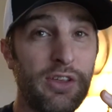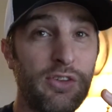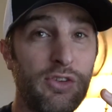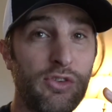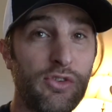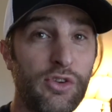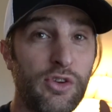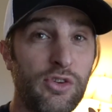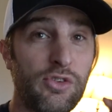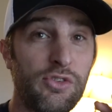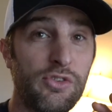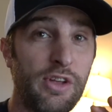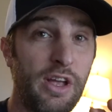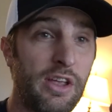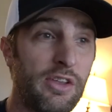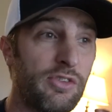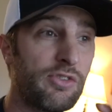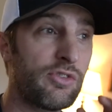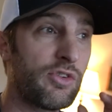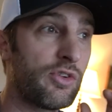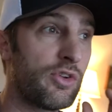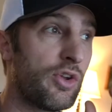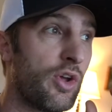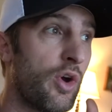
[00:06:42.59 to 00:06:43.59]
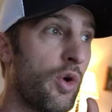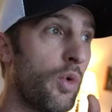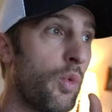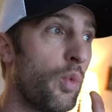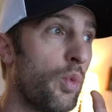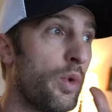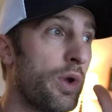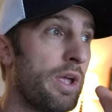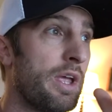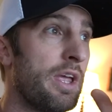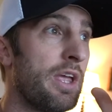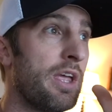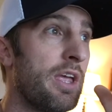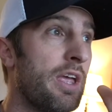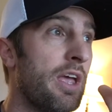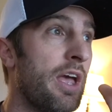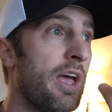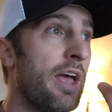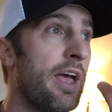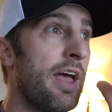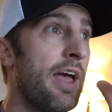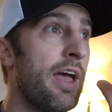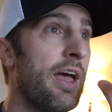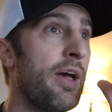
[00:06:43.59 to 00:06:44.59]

it's just nice to know we